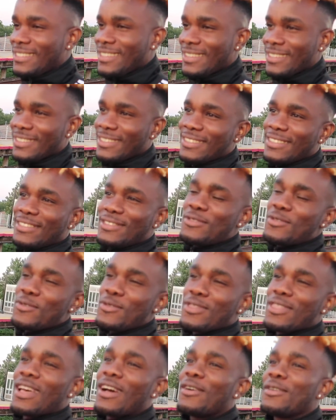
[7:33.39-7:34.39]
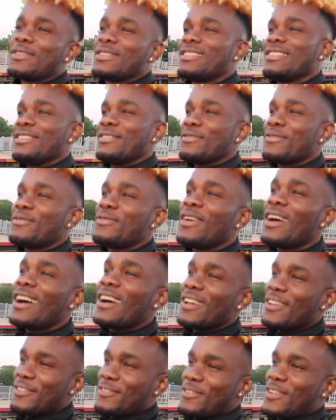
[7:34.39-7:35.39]
since
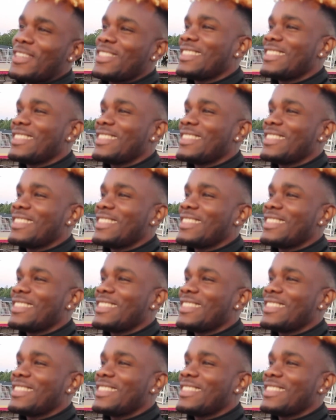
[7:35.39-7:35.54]
2005,